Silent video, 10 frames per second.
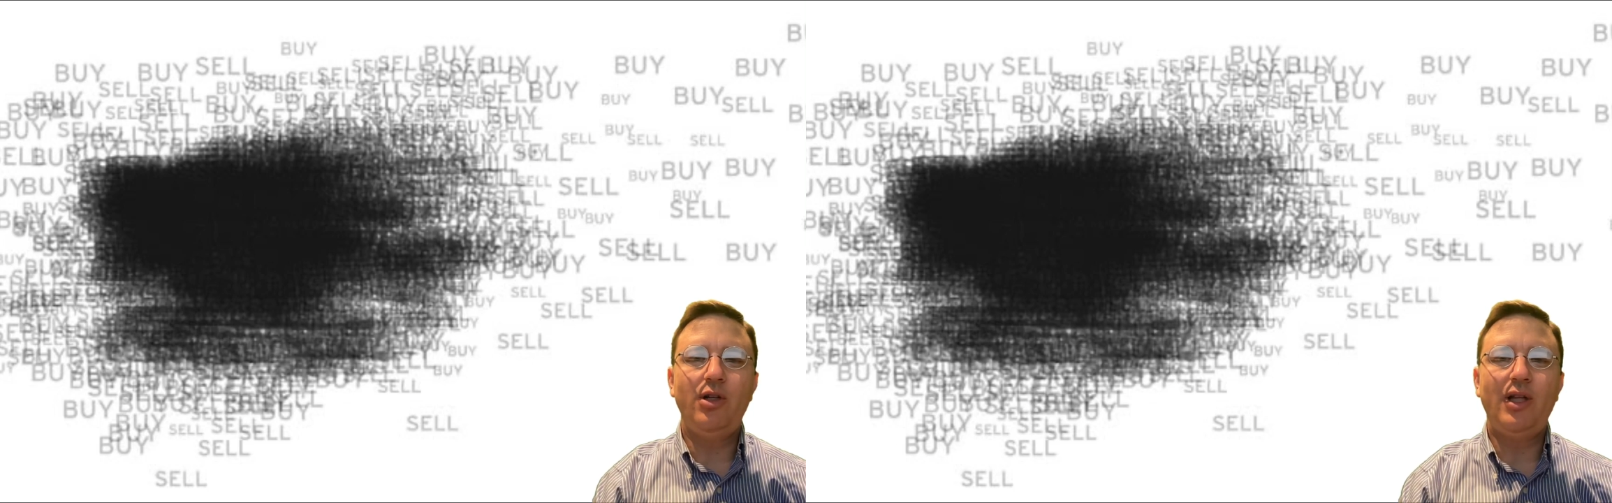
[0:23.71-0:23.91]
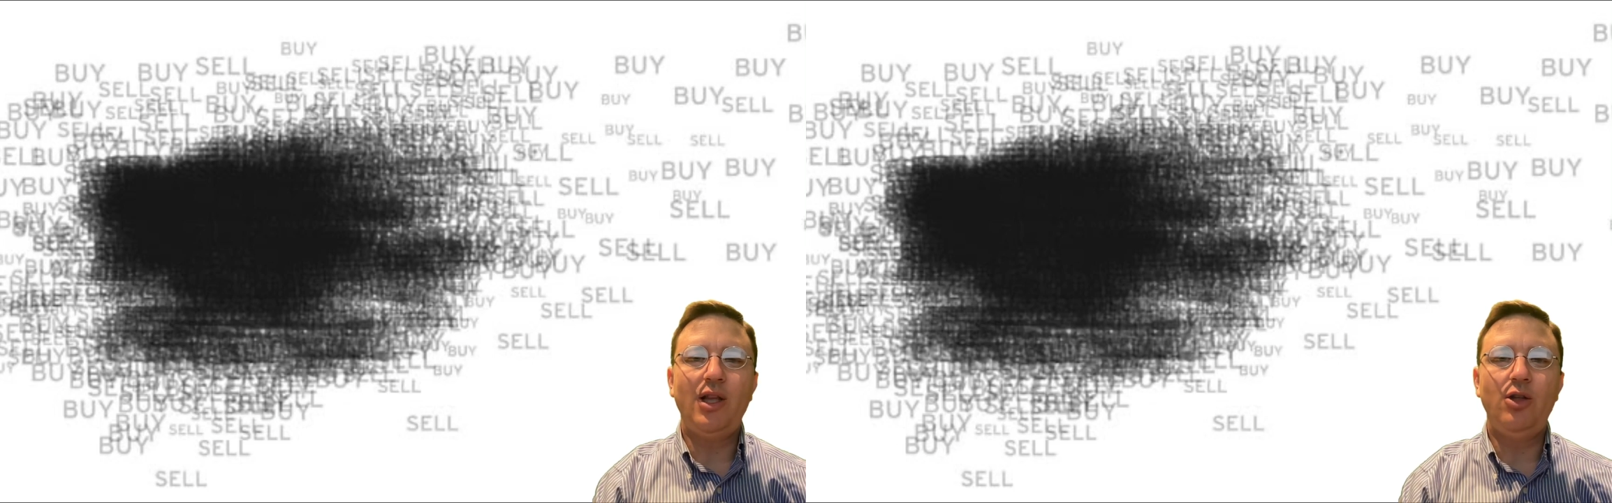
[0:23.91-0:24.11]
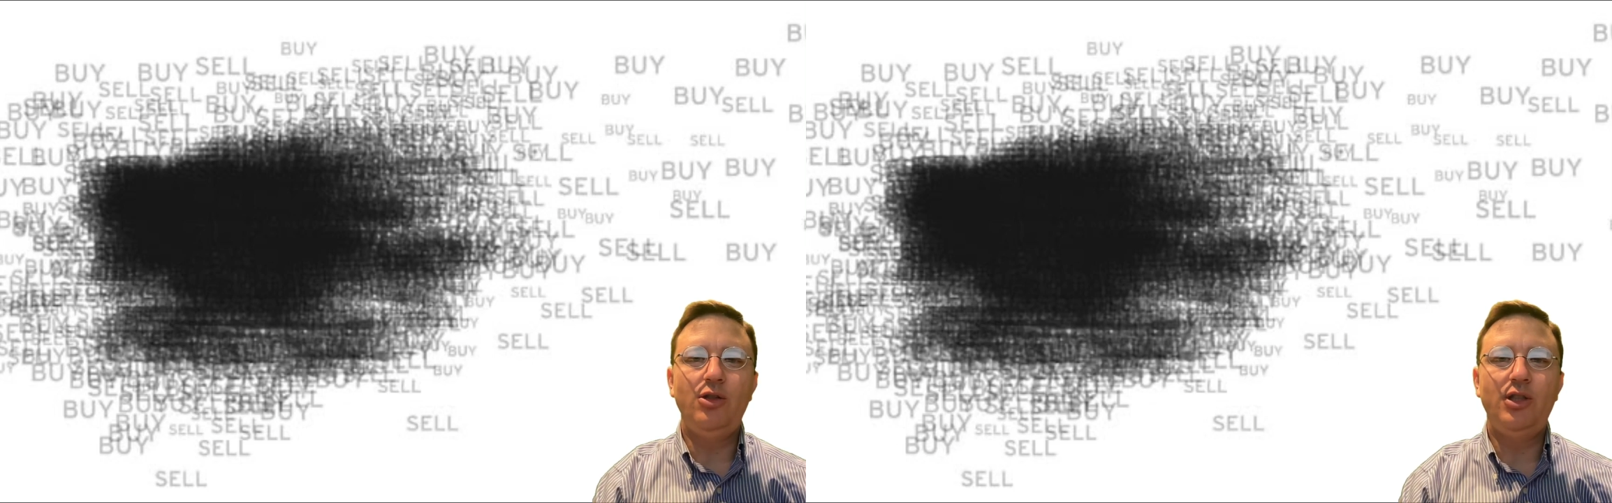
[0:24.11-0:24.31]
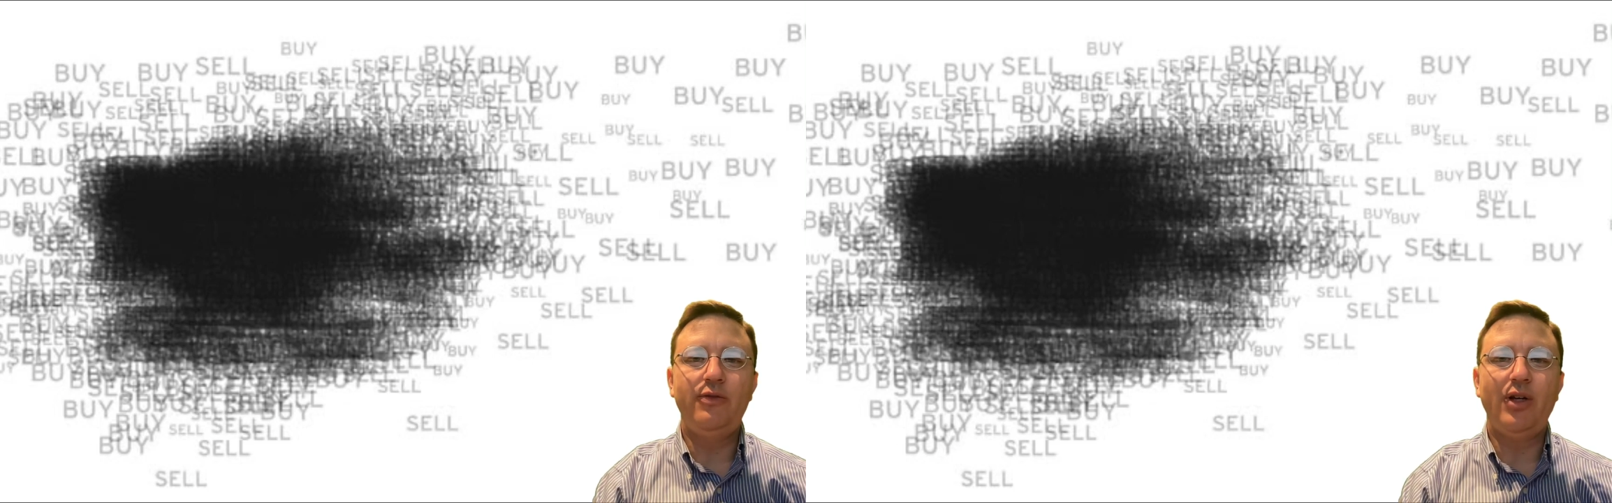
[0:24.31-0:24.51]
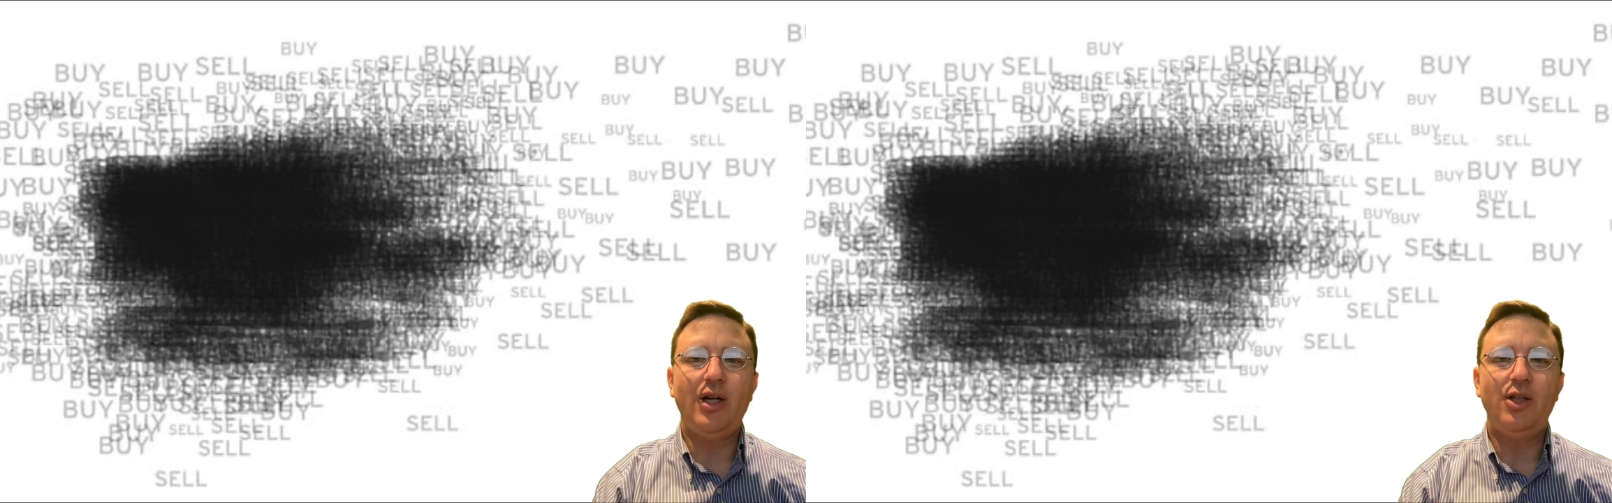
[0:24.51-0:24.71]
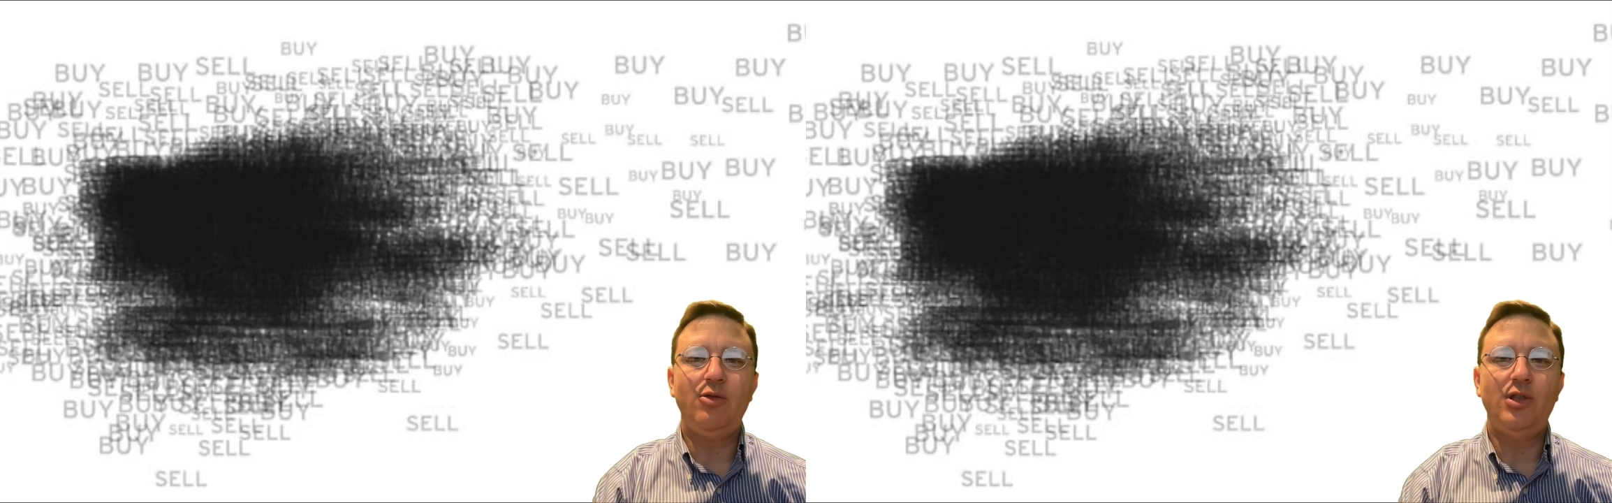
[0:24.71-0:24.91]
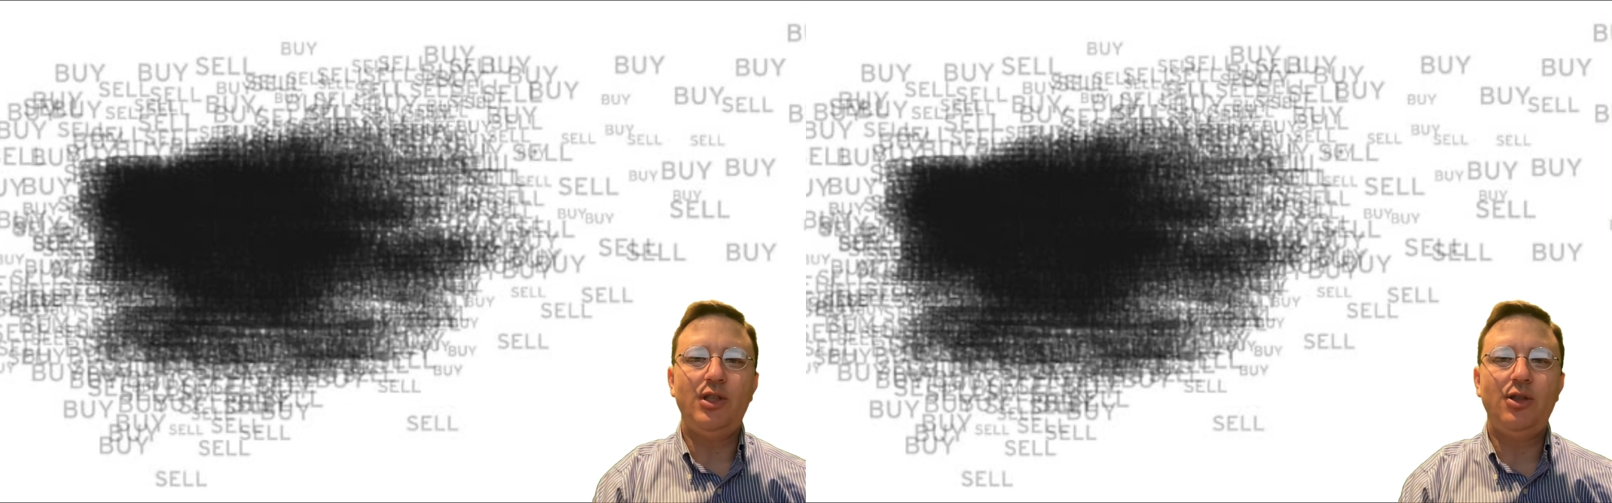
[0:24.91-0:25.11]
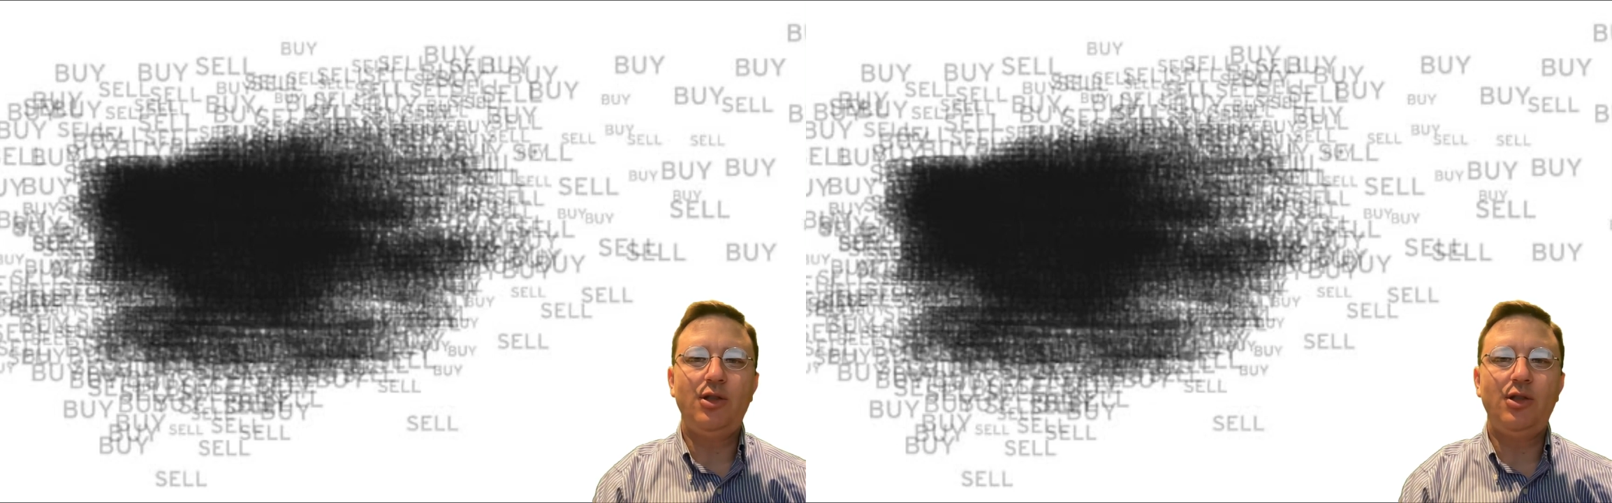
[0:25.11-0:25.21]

that loses value is still